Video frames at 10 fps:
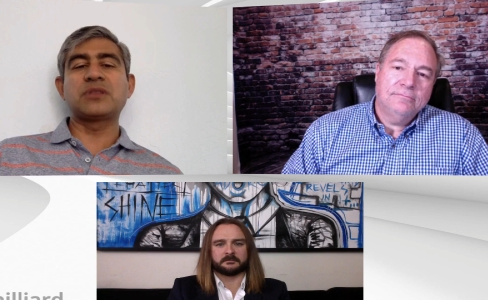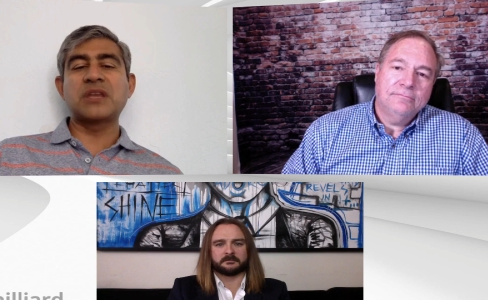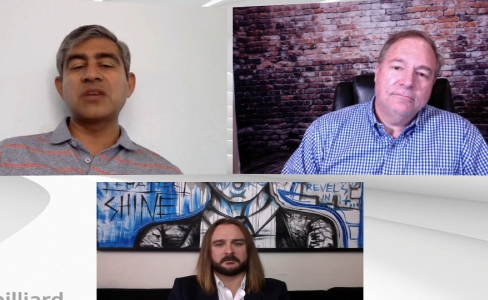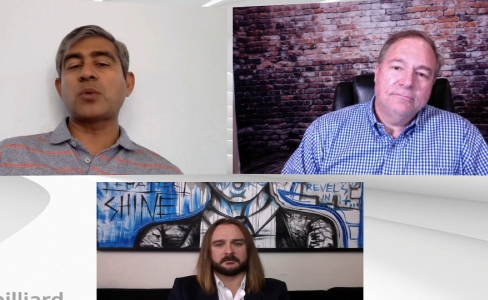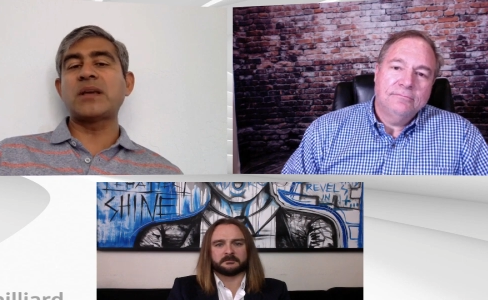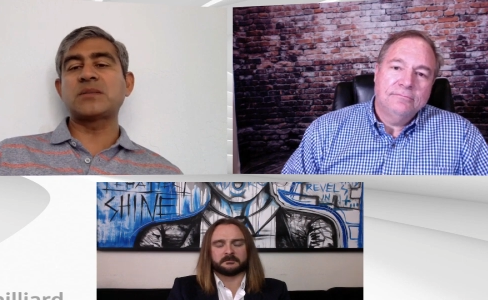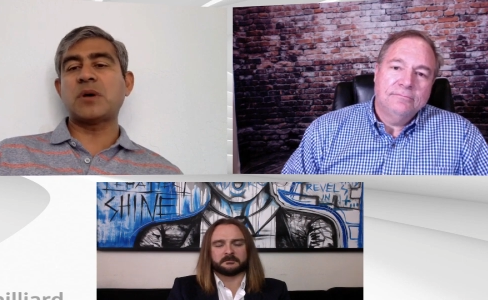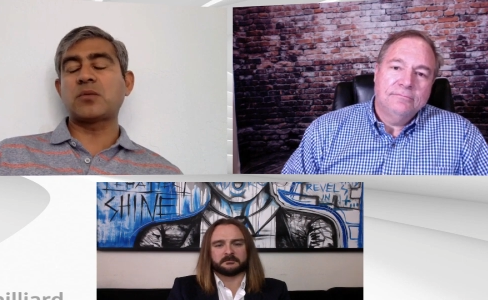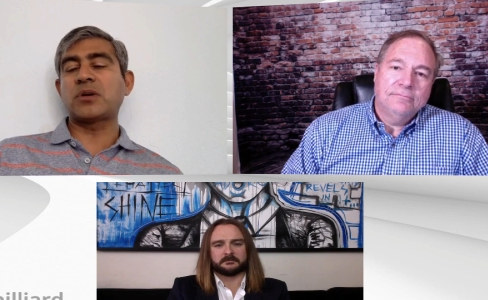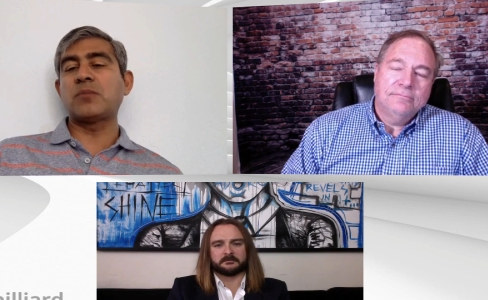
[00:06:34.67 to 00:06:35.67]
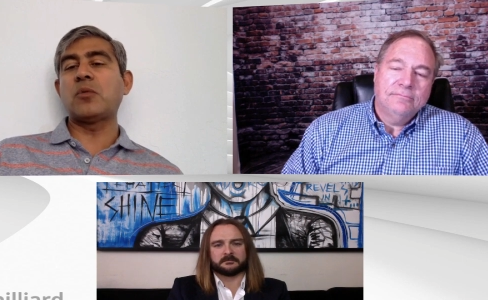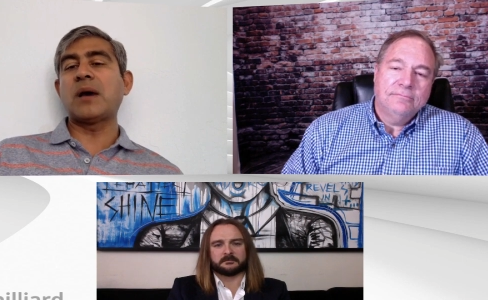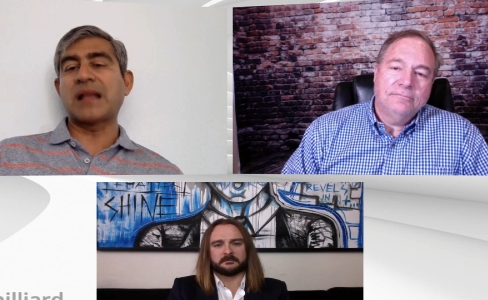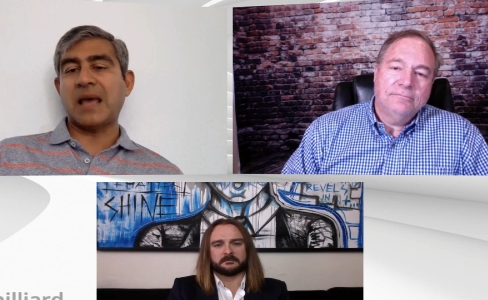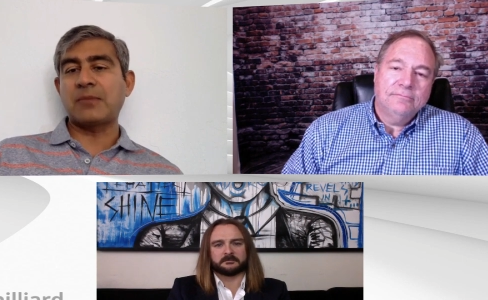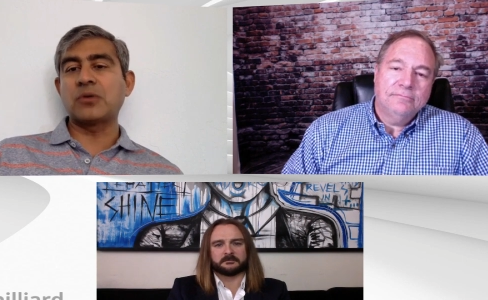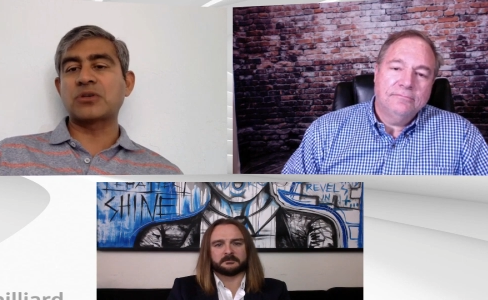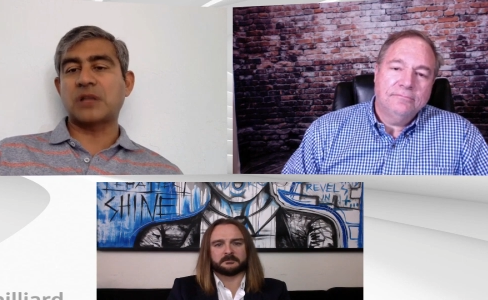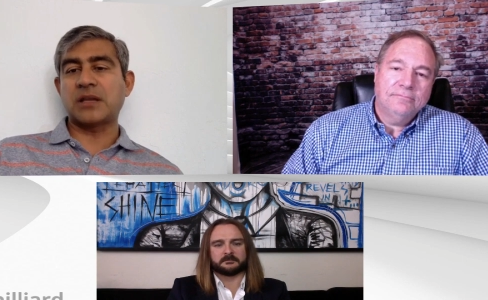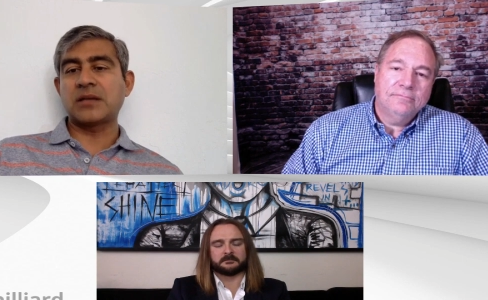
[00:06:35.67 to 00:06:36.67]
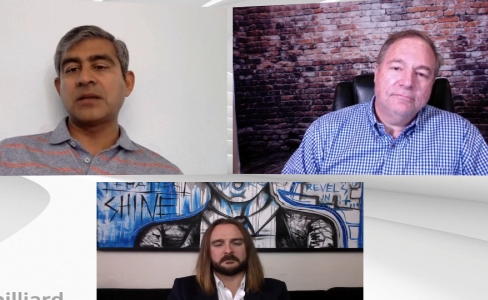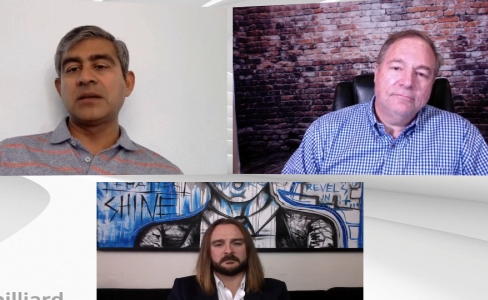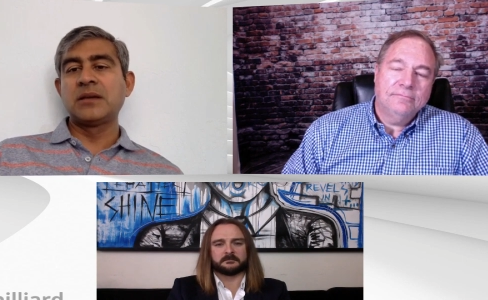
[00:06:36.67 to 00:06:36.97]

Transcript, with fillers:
Speaker 1: and you don't think twice about what a mobile app looks like